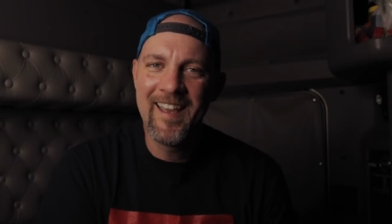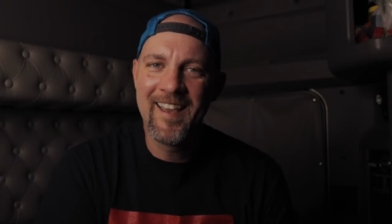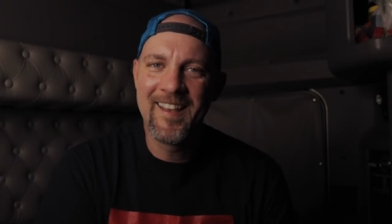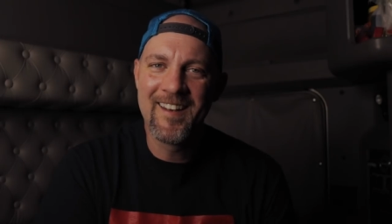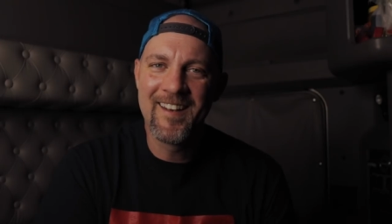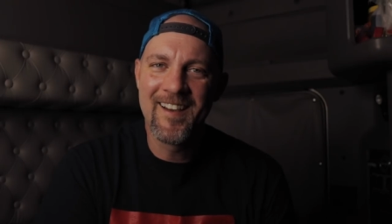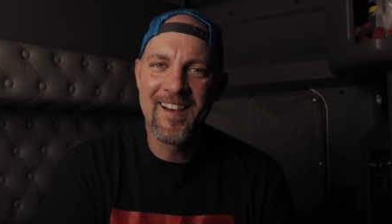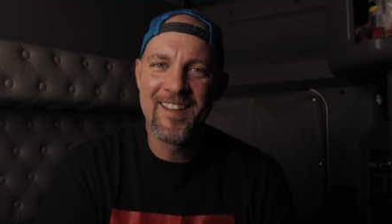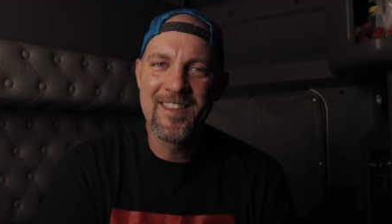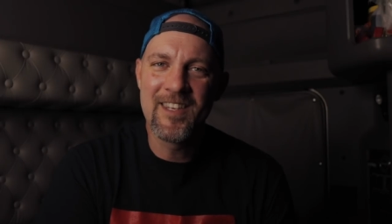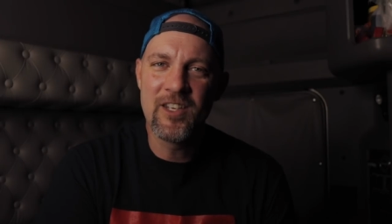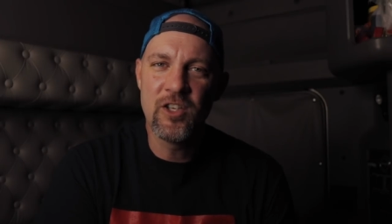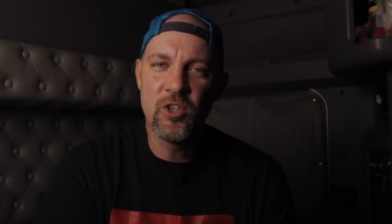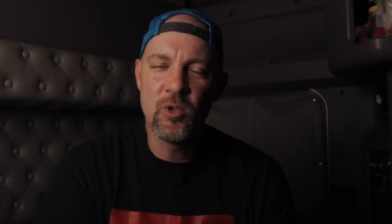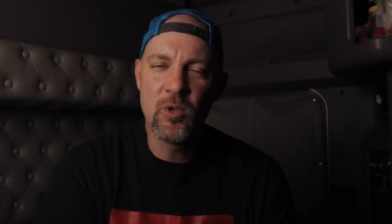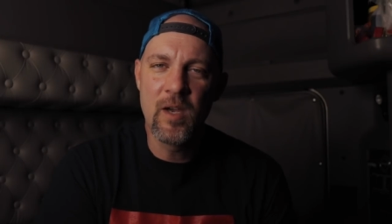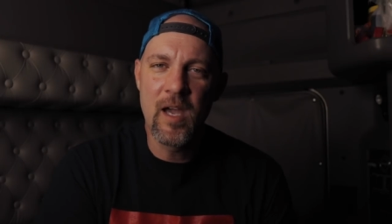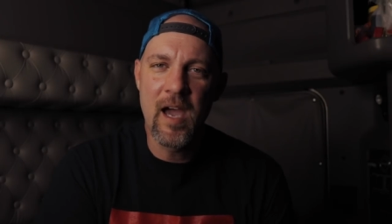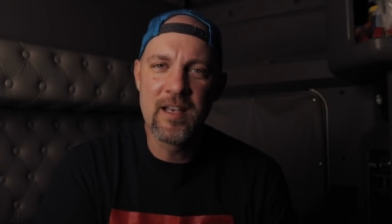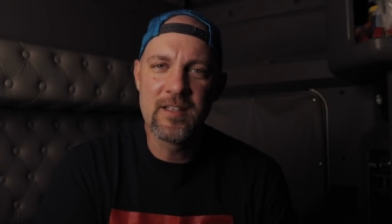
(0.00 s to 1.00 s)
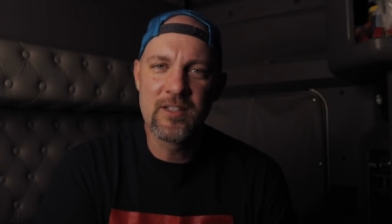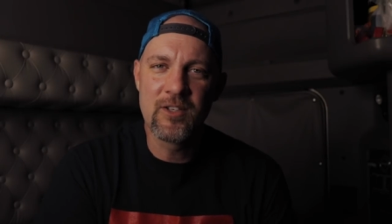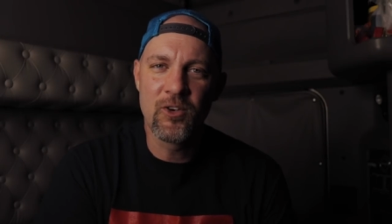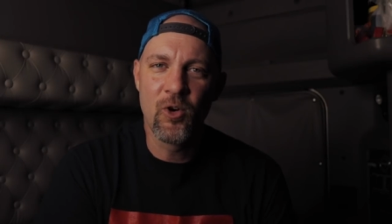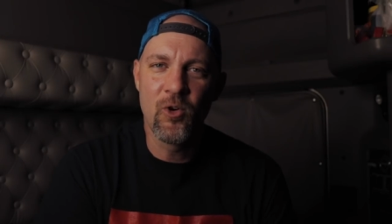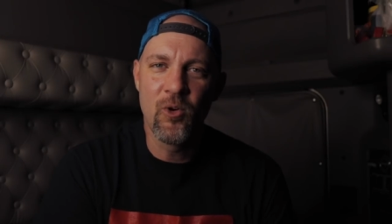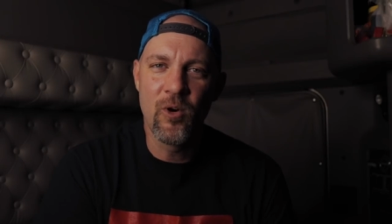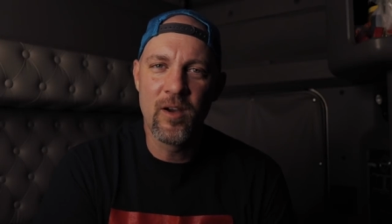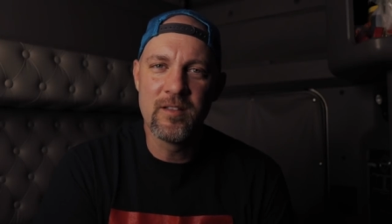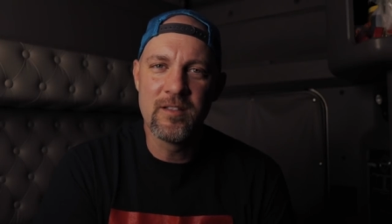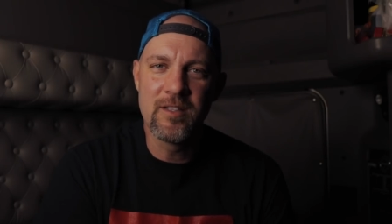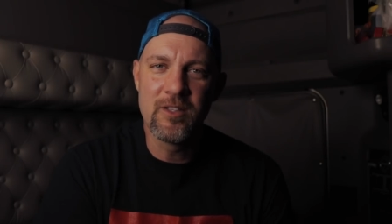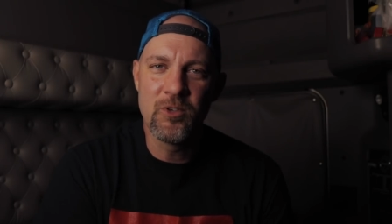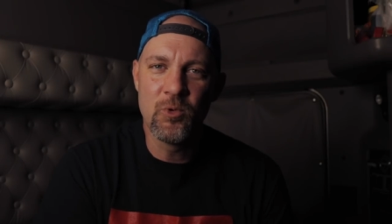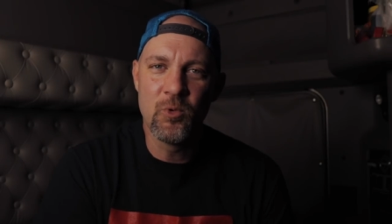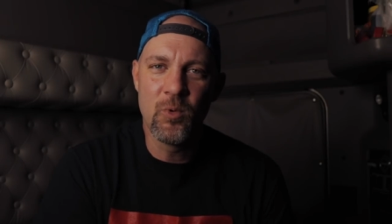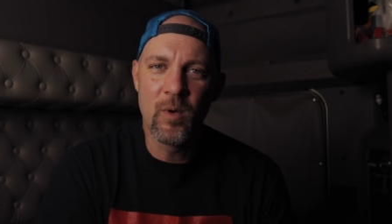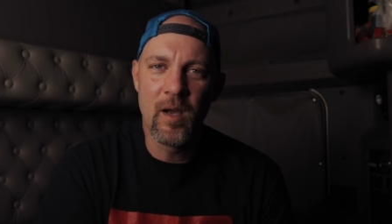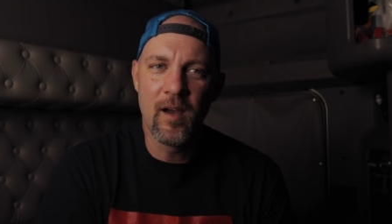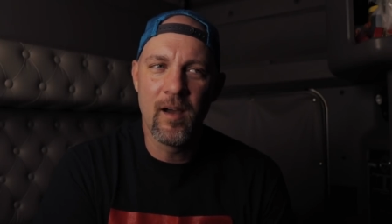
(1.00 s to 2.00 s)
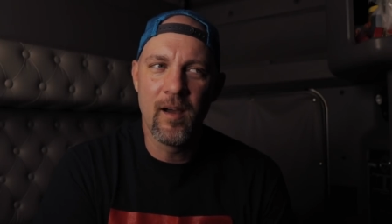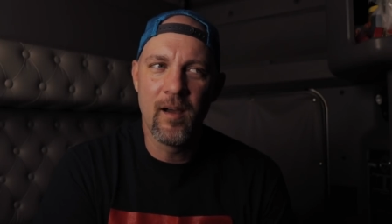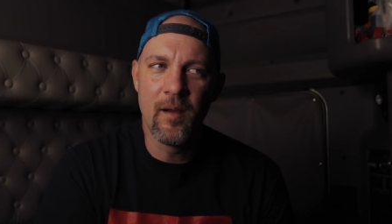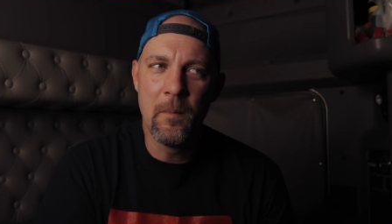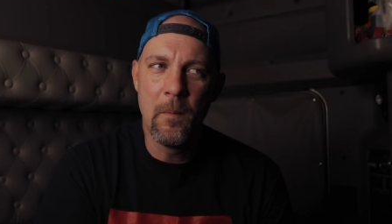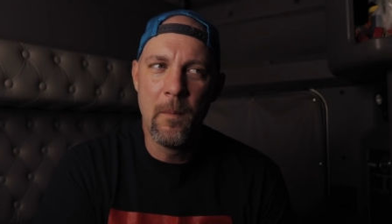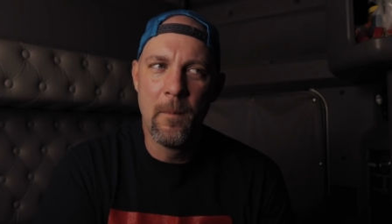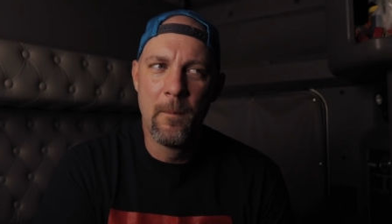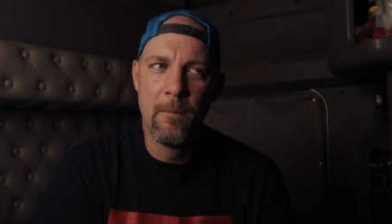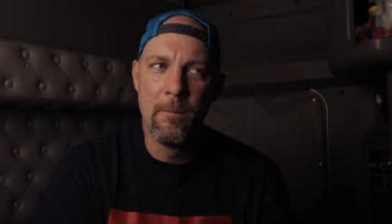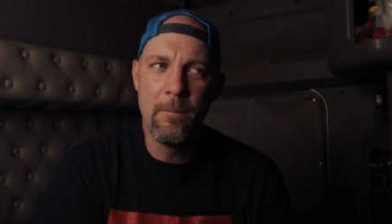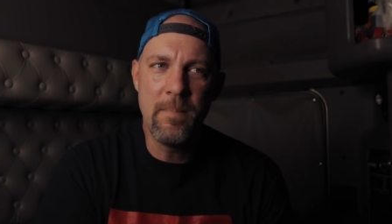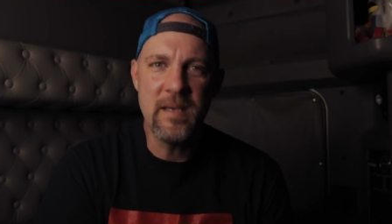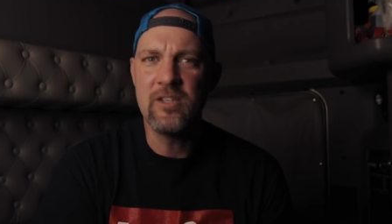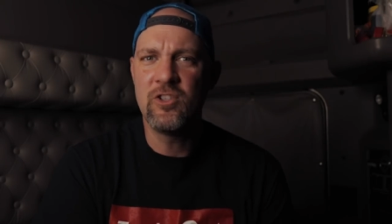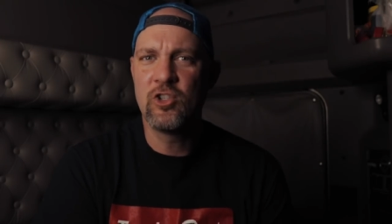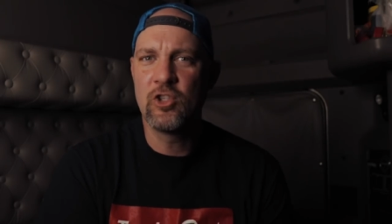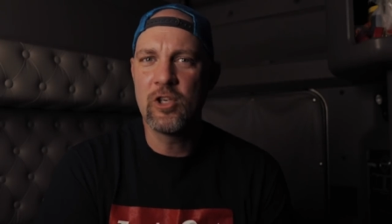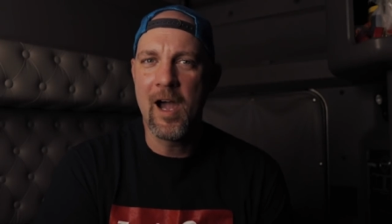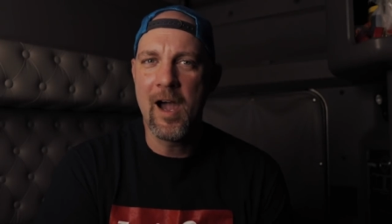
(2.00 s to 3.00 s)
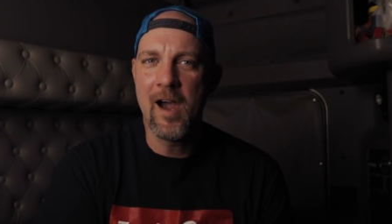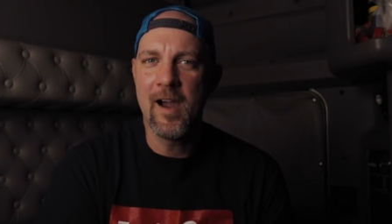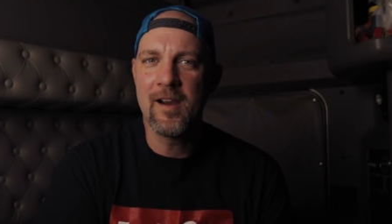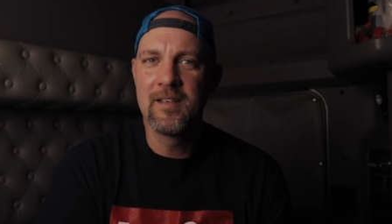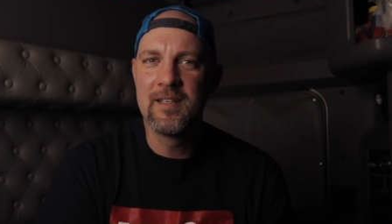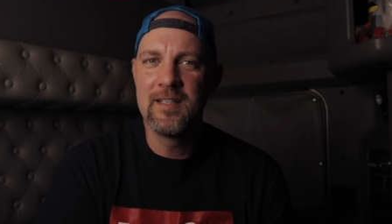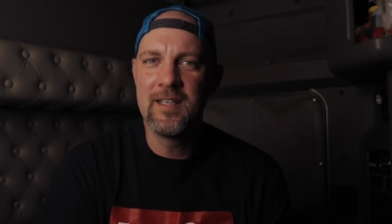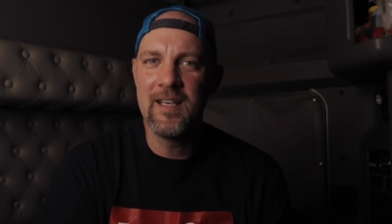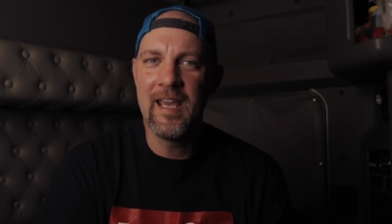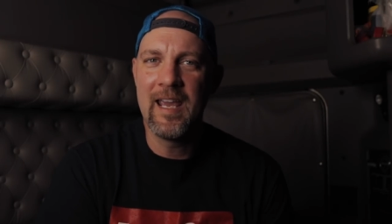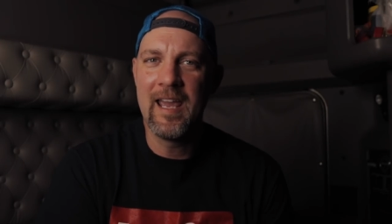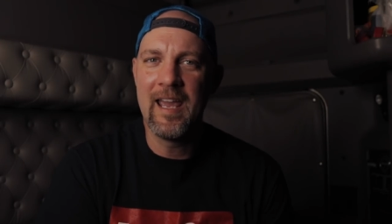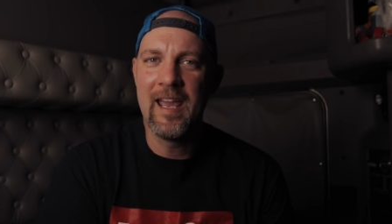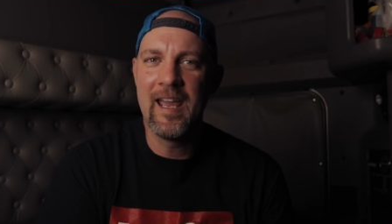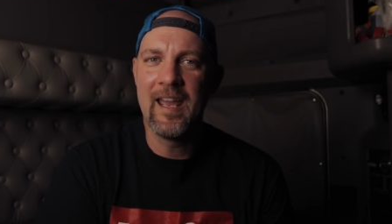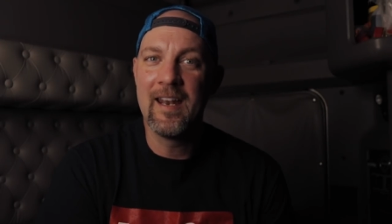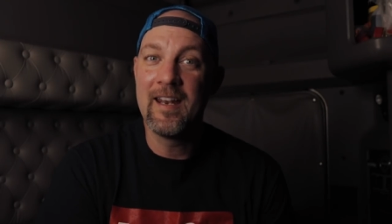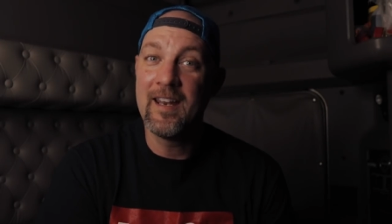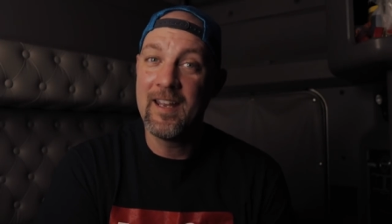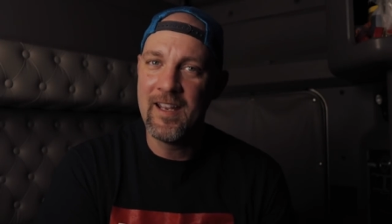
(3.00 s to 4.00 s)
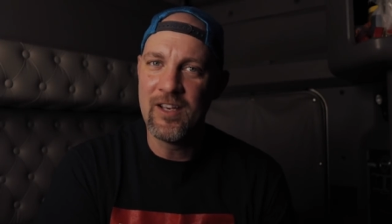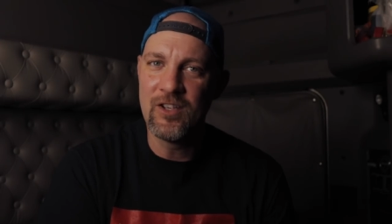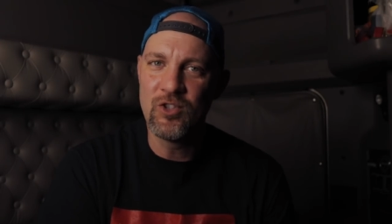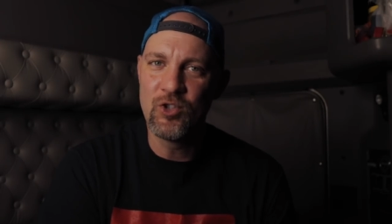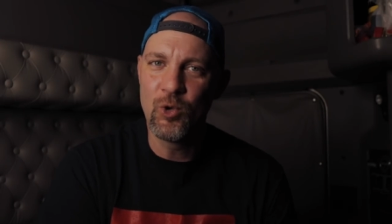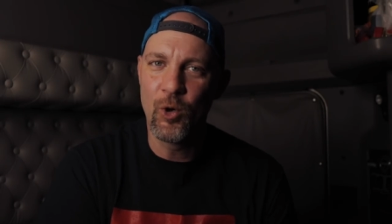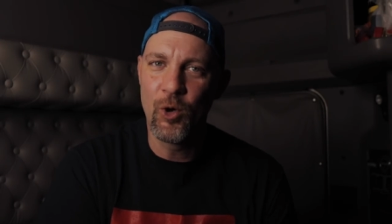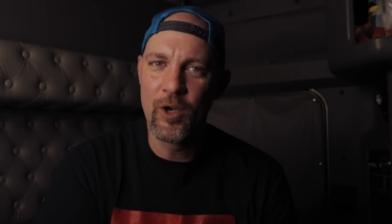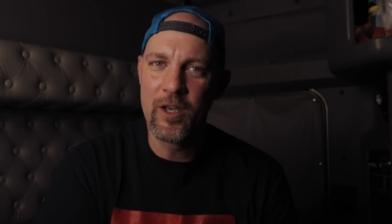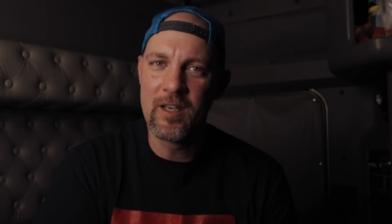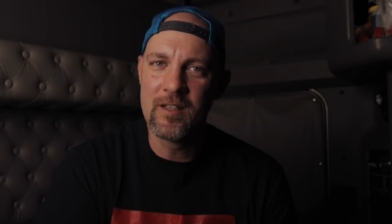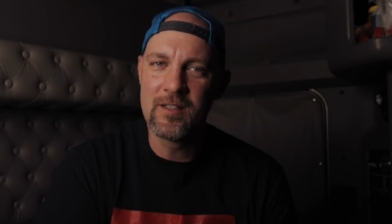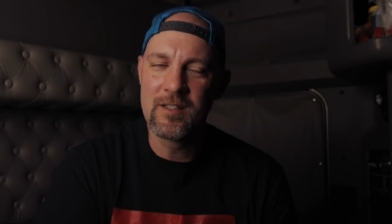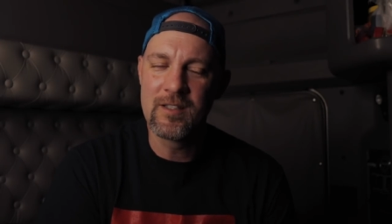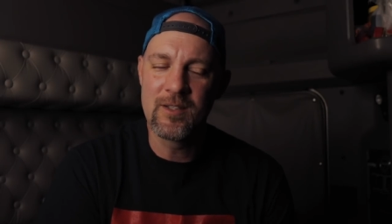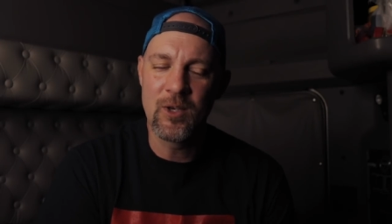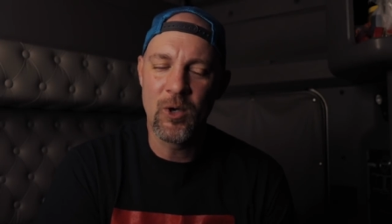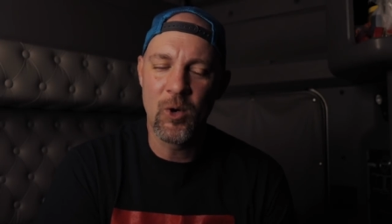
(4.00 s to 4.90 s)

And I think you guys are going to uh, be shocked and enjoy it.